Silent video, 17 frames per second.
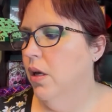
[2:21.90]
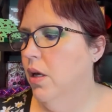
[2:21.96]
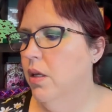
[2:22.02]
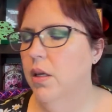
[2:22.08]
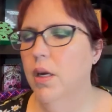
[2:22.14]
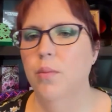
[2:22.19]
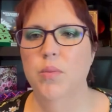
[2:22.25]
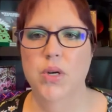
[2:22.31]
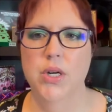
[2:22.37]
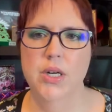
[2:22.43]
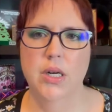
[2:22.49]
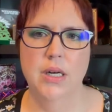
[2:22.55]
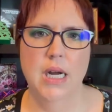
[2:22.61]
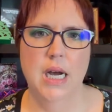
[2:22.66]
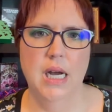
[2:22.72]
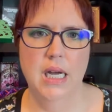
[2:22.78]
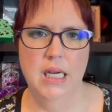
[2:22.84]
Number
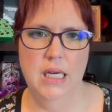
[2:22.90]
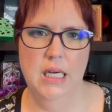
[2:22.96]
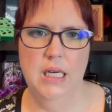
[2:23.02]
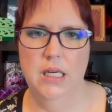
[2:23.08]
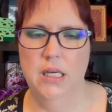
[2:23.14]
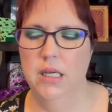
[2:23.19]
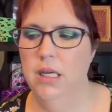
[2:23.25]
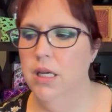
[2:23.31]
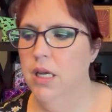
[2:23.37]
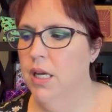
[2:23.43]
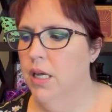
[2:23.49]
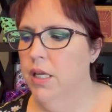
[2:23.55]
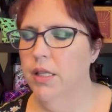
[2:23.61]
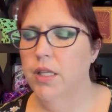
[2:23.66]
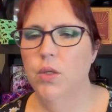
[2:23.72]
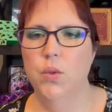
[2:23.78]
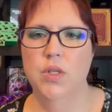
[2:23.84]
9.
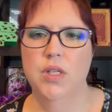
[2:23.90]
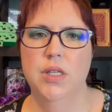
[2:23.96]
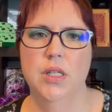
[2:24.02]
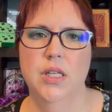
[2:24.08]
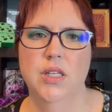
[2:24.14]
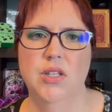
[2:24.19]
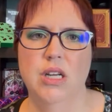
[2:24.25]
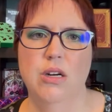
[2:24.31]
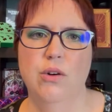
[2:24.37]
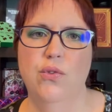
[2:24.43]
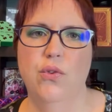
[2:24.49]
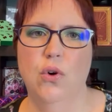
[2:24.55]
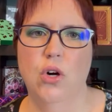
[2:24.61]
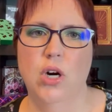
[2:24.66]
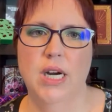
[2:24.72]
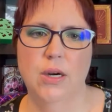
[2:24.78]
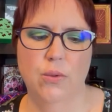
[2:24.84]
This was in the set of
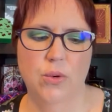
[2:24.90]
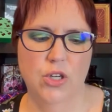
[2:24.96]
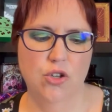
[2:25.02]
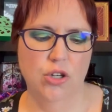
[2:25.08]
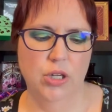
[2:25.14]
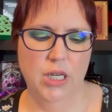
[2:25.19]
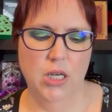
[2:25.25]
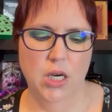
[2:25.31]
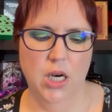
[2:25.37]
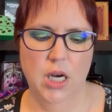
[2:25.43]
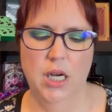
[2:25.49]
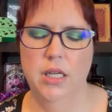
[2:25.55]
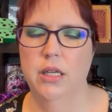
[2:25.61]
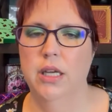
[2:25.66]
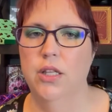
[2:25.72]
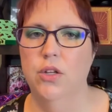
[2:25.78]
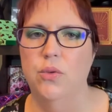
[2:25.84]
4 I originally got,
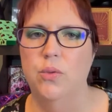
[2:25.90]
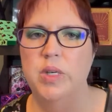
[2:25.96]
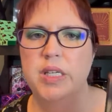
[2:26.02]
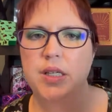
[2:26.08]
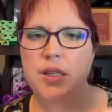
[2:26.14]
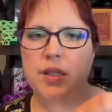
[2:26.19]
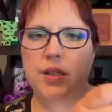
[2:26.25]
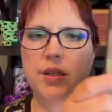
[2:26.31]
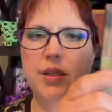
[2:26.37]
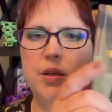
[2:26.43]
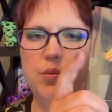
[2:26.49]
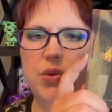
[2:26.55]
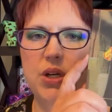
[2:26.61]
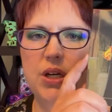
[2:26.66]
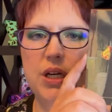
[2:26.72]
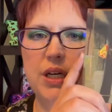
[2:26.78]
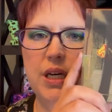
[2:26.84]
and the reason it's
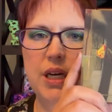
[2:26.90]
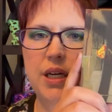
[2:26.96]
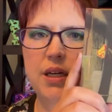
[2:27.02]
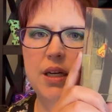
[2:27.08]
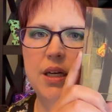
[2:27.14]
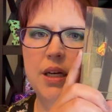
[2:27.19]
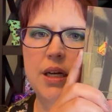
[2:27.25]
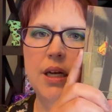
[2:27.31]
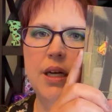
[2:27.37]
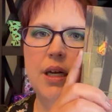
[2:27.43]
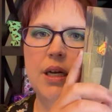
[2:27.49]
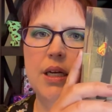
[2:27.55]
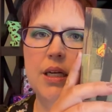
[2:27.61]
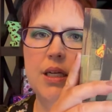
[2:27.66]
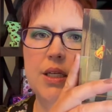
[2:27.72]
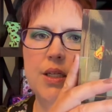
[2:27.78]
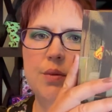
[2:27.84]
number 9
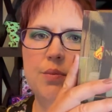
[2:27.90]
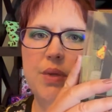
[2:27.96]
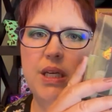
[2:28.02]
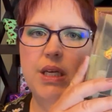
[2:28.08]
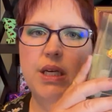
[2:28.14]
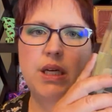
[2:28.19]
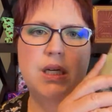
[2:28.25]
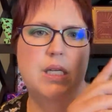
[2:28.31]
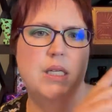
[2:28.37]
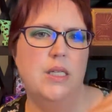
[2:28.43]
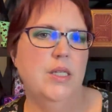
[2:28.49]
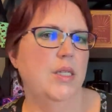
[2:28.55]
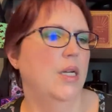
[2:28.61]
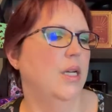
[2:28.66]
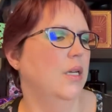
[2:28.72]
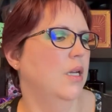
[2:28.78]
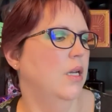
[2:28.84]
is because
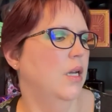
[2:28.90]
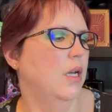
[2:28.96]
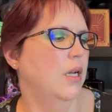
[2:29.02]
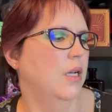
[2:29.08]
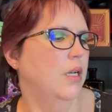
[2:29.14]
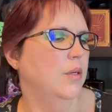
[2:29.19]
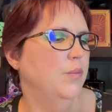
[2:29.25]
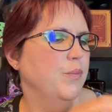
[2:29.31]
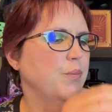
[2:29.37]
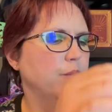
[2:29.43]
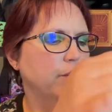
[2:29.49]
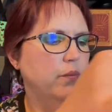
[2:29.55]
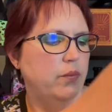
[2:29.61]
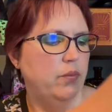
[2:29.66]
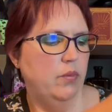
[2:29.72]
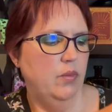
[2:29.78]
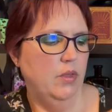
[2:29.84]

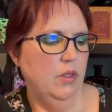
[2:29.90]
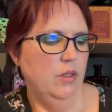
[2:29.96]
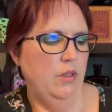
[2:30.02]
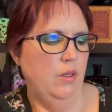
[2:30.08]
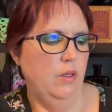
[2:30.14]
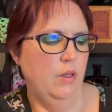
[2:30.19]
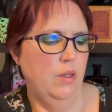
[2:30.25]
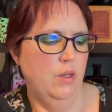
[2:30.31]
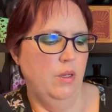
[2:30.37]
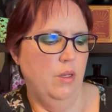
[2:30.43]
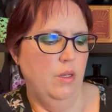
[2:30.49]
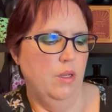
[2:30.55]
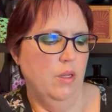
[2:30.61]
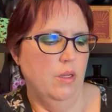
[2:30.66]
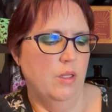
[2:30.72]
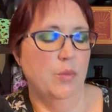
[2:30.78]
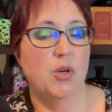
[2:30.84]

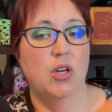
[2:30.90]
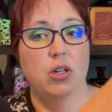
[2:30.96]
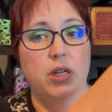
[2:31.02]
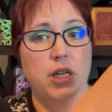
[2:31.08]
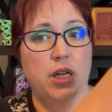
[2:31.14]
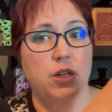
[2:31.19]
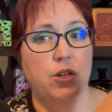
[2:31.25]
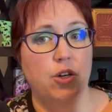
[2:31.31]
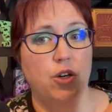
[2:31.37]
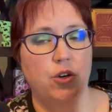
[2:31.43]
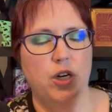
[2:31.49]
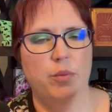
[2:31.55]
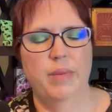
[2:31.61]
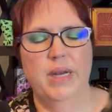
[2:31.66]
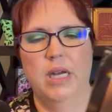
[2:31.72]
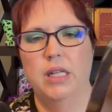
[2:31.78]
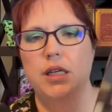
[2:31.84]
the Berlin
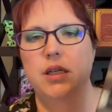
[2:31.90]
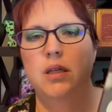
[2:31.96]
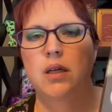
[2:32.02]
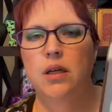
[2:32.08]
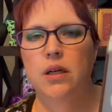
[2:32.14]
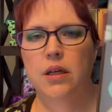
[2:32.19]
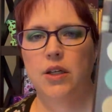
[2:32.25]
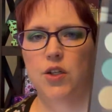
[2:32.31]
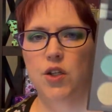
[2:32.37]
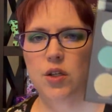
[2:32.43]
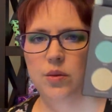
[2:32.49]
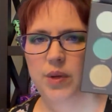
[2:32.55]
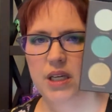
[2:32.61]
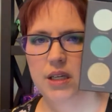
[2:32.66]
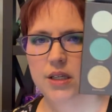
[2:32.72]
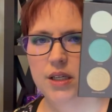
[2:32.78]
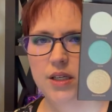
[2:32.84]
Underground palette is just
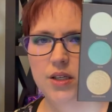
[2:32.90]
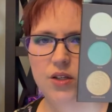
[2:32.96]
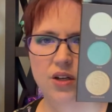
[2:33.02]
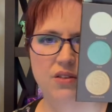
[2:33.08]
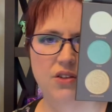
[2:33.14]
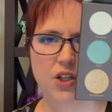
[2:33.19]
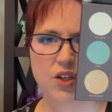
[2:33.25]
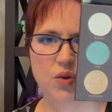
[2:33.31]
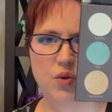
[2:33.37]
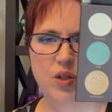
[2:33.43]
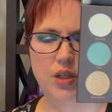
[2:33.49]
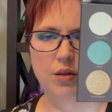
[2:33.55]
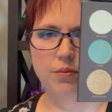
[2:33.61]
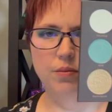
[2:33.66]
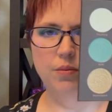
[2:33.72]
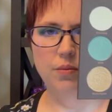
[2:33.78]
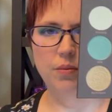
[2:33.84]
because I still haven't used it.
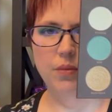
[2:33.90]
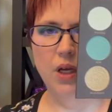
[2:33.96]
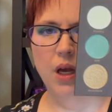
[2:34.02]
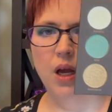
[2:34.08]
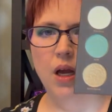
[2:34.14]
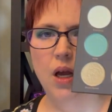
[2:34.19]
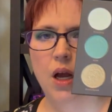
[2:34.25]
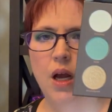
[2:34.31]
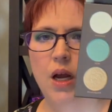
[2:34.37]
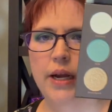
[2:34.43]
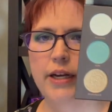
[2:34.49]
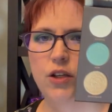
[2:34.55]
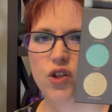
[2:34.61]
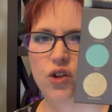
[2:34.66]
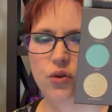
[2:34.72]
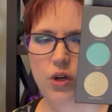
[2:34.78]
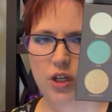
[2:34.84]

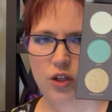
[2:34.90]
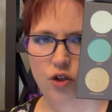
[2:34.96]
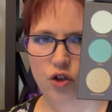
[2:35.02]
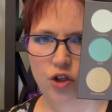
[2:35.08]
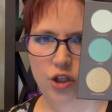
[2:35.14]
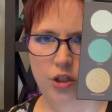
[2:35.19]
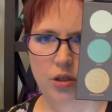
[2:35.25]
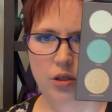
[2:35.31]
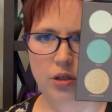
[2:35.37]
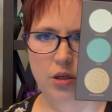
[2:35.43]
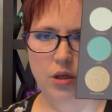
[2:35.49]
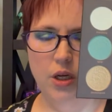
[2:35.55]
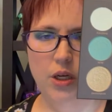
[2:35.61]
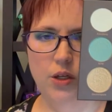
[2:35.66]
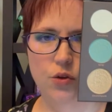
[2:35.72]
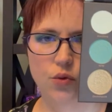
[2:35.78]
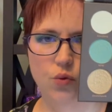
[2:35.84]
It's grungy,
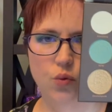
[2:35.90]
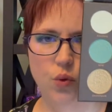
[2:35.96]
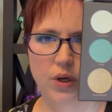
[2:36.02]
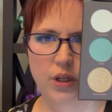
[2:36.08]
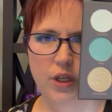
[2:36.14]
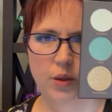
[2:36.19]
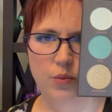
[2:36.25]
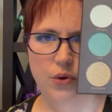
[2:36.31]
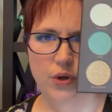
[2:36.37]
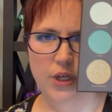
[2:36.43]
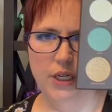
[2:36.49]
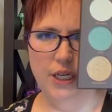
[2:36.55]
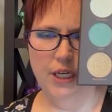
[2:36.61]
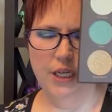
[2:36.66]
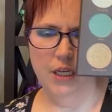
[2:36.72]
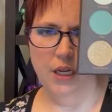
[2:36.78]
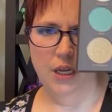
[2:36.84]
it's really
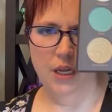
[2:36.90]
pretty.